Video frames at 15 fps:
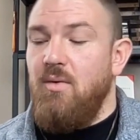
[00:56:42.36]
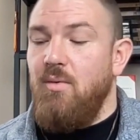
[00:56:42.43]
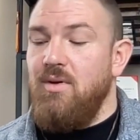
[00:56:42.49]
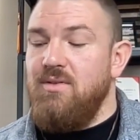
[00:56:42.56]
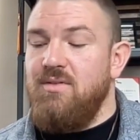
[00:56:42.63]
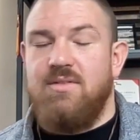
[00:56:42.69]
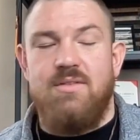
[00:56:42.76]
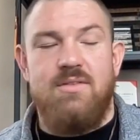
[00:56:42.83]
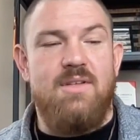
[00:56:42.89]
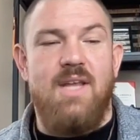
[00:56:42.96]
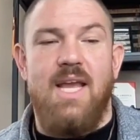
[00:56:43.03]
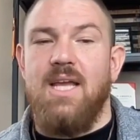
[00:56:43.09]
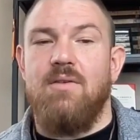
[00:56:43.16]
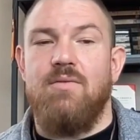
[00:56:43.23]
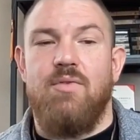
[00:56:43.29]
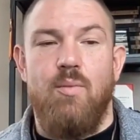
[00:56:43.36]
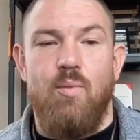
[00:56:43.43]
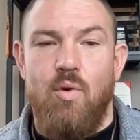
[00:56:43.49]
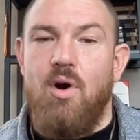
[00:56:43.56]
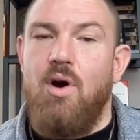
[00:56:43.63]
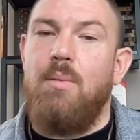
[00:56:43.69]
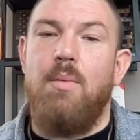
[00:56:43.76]
was taken from
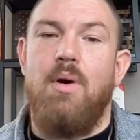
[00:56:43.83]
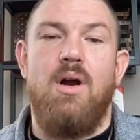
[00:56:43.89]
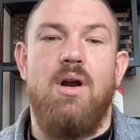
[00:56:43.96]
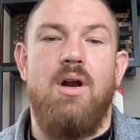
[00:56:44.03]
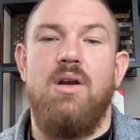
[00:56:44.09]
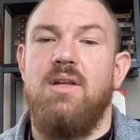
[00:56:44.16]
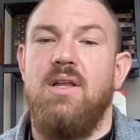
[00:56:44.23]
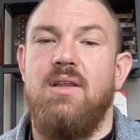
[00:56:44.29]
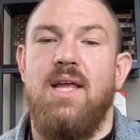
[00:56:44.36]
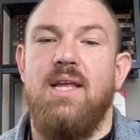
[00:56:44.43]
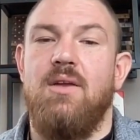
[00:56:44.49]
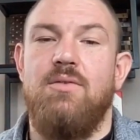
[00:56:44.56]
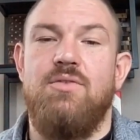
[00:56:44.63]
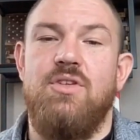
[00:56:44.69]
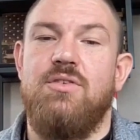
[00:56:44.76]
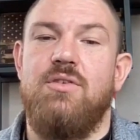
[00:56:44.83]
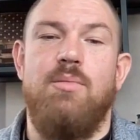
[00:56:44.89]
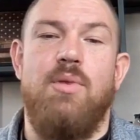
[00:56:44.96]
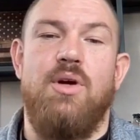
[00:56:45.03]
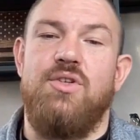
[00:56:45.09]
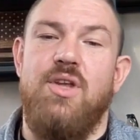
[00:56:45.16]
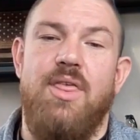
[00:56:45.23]
Walmart, and like there was just a
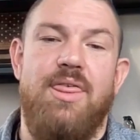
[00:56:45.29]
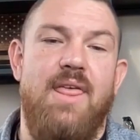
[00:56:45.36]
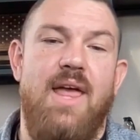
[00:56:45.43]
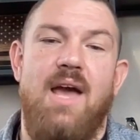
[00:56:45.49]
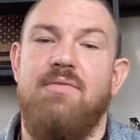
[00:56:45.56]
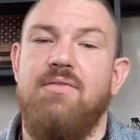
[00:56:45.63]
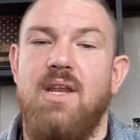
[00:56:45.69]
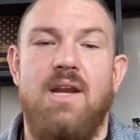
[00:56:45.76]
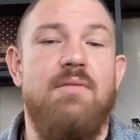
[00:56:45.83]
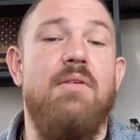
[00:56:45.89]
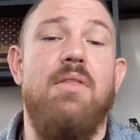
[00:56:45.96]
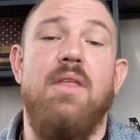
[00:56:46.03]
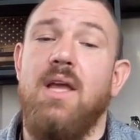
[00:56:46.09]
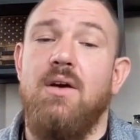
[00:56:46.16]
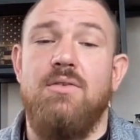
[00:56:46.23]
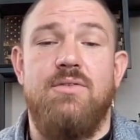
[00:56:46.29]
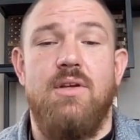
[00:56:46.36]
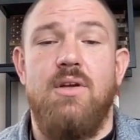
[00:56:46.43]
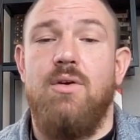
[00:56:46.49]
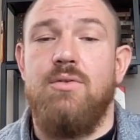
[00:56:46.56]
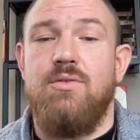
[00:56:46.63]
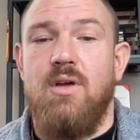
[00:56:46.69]
bunch of theft and everything else that
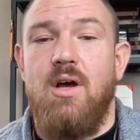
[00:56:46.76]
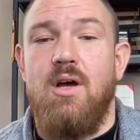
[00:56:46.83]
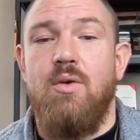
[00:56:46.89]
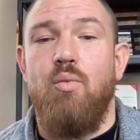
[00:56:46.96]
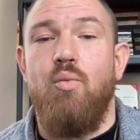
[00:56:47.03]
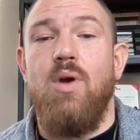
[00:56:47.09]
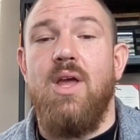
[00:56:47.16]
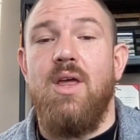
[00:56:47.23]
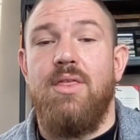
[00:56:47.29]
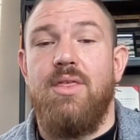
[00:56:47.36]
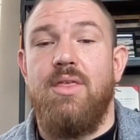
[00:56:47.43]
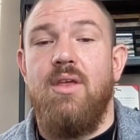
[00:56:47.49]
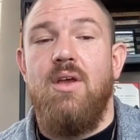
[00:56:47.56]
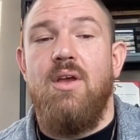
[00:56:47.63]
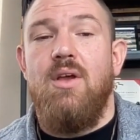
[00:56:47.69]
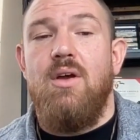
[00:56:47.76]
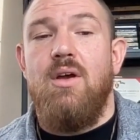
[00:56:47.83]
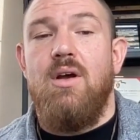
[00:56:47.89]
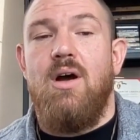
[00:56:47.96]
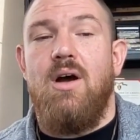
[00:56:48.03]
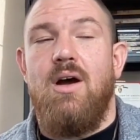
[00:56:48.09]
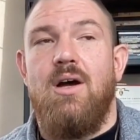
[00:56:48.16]
goes on with
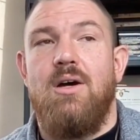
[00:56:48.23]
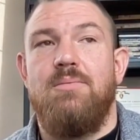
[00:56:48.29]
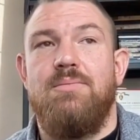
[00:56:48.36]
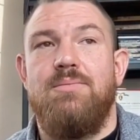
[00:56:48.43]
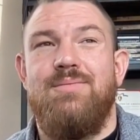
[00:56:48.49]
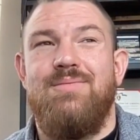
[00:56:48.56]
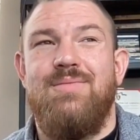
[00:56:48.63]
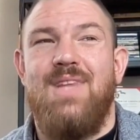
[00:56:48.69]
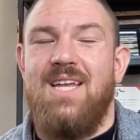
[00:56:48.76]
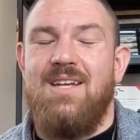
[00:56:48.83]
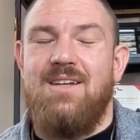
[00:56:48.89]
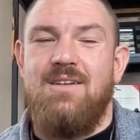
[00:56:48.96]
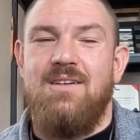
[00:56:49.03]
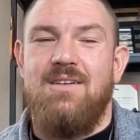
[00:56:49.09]
um, that